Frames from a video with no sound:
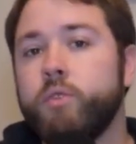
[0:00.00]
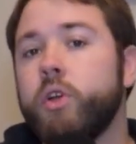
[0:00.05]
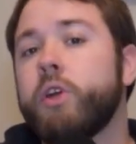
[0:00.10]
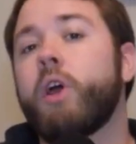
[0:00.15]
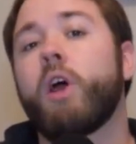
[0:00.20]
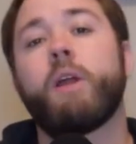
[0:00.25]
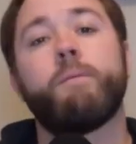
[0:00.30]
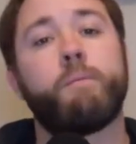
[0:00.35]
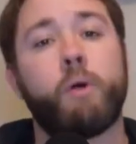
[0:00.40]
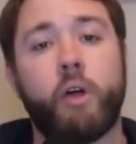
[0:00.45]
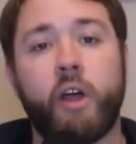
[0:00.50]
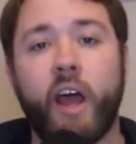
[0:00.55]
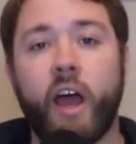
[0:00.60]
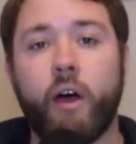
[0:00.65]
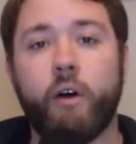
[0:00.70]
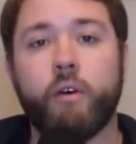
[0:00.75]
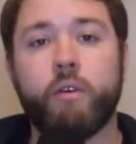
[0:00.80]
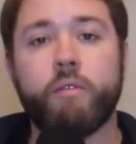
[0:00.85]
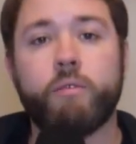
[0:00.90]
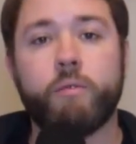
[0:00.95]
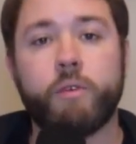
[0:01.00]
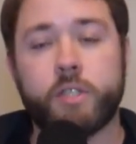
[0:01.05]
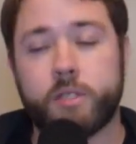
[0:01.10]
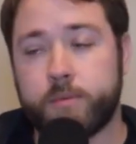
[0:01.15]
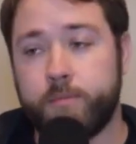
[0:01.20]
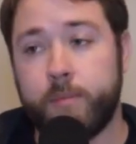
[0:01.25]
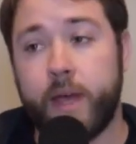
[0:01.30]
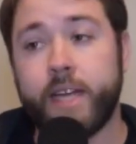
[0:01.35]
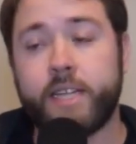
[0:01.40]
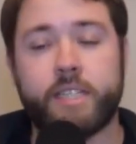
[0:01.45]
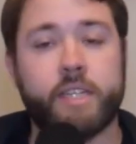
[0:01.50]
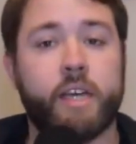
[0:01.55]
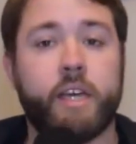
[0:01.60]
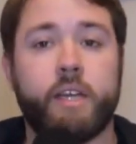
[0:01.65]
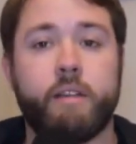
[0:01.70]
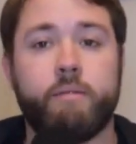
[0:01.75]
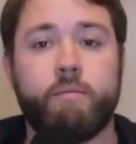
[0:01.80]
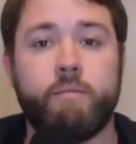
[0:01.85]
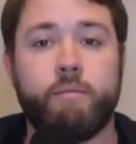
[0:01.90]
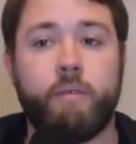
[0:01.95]
you're going to burn out, which makes
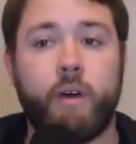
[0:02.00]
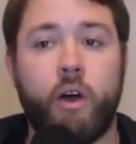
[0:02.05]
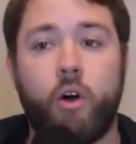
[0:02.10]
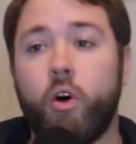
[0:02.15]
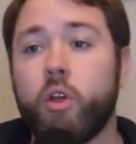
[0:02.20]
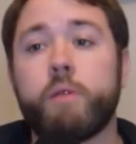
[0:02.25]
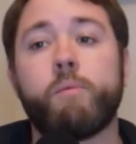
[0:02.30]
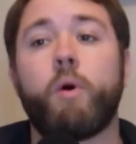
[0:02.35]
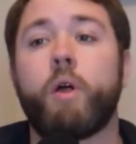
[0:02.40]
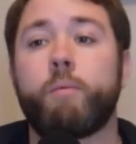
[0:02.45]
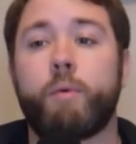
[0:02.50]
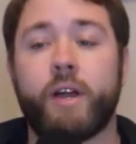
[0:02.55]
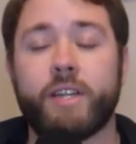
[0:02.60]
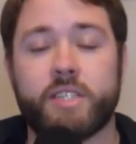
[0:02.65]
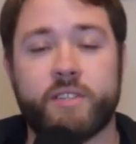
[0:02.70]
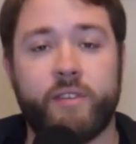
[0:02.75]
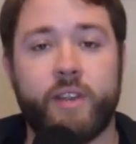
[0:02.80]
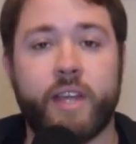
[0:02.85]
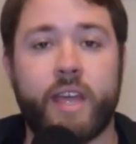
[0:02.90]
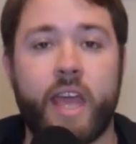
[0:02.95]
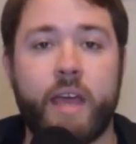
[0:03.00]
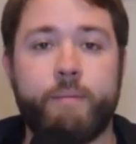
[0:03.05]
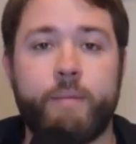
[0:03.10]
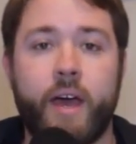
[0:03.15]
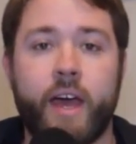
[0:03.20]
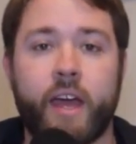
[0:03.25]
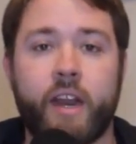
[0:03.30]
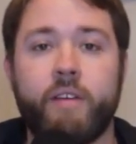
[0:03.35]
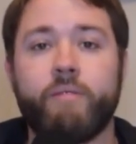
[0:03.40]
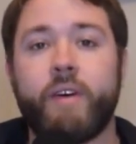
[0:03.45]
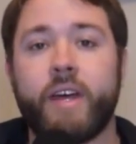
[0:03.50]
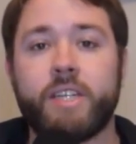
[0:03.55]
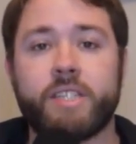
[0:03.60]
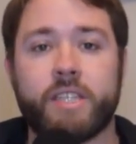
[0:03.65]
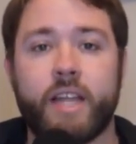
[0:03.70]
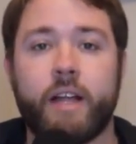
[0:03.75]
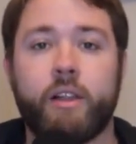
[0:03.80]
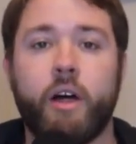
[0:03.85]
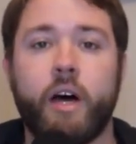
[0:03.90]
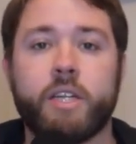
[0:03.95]
it all the more impressive that he came back and
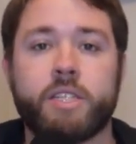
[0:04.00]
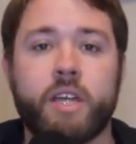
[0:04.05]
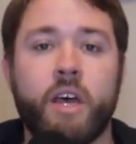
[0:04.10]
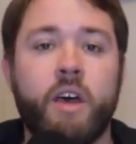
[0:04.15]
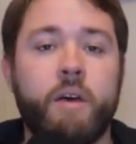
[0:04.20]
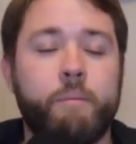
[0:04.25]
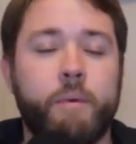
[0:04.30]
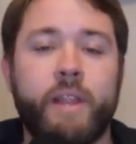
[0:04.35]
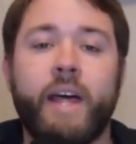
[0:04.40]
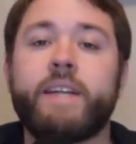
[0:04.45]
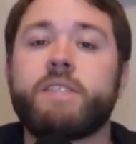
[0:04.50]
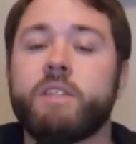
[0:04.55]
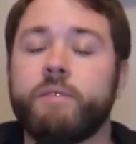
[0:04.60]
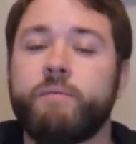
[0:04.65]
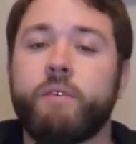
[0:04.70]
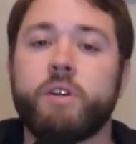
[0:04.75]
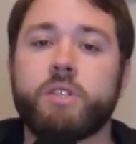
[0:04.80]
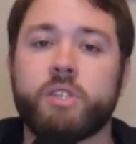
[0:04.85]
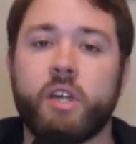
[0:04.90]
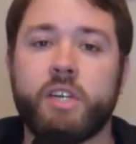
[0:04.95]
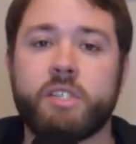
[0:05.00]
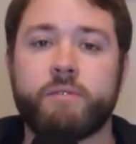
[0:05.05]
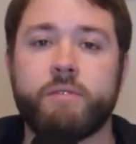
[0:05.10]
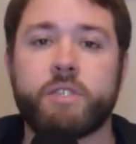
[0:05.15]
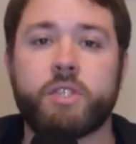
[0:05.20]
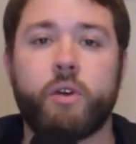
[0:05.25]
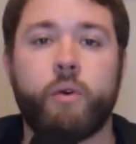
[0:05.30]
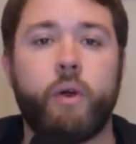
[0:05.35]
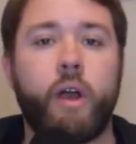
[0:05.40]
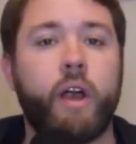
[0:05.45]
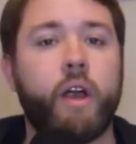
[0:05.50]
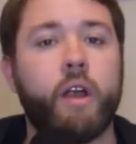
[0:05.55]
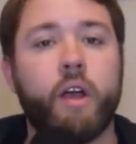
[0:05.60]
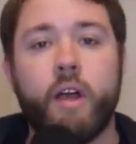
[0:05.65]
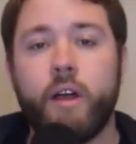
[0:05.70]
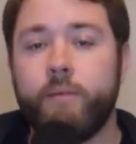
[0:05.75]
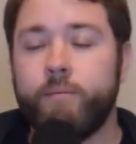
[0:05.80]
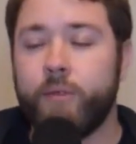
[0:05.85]
avenged that loss. But that's the first loss of his career.